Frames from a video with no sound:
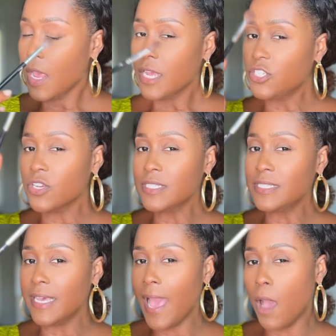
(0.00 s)
As you can
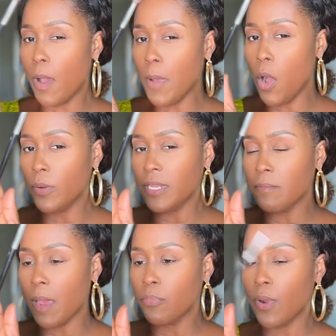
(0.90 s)
see how I'm holding
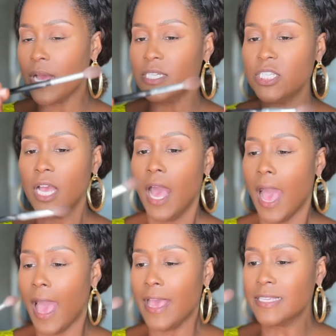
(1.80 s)
my brush,
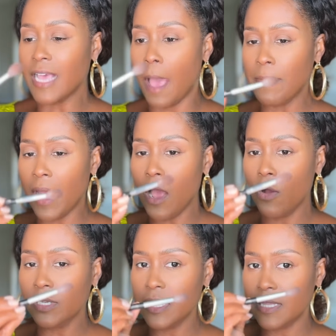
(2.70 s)
I'm not
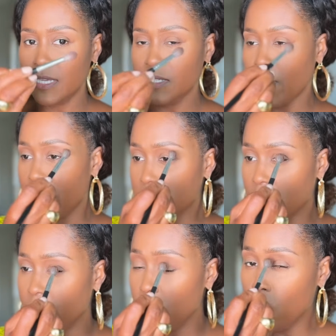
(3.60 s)
holding it this way because
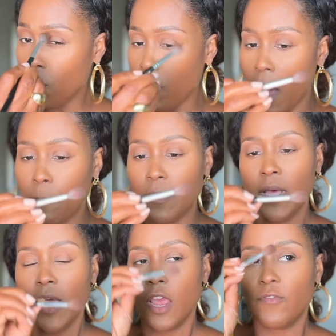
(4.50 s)
if you
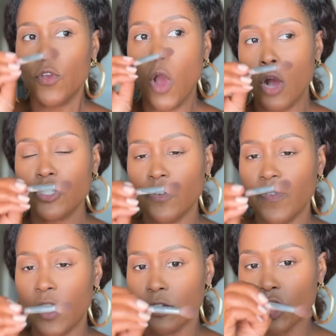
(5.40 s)
hold your
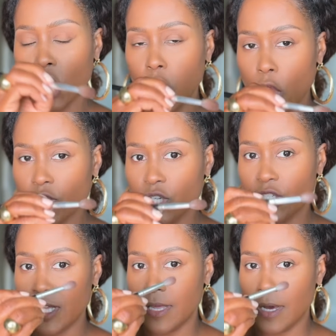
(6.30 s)
fingers closer
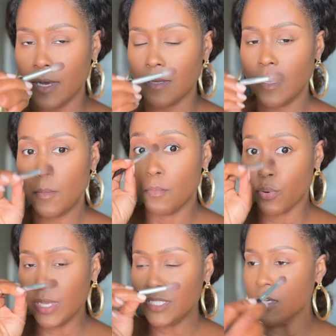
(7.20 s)
to the
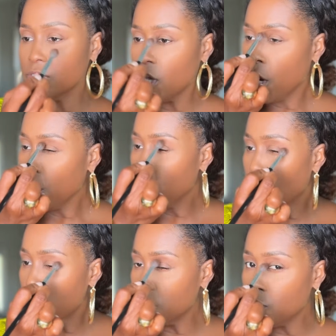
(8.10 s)
bristles, you're
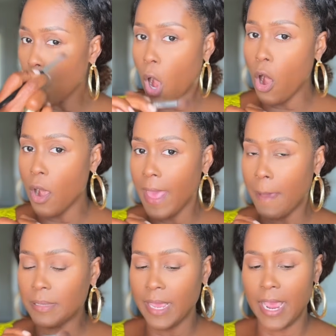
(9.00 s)
going to do a hard
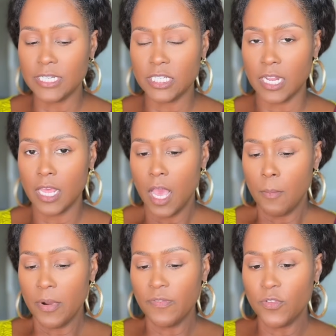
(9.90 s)
application.
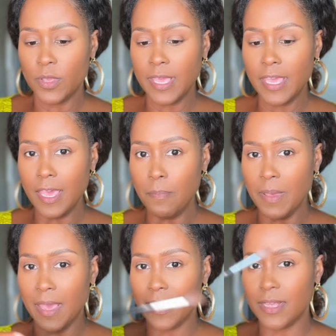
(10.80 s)
But if you keep
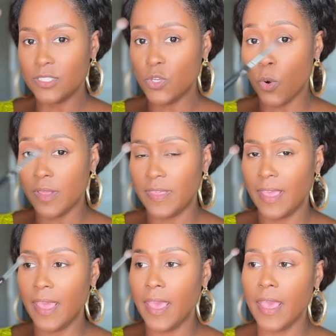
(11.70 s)
it toward the
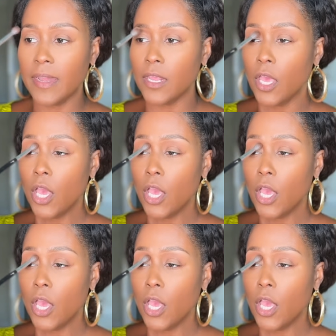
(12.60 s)
end,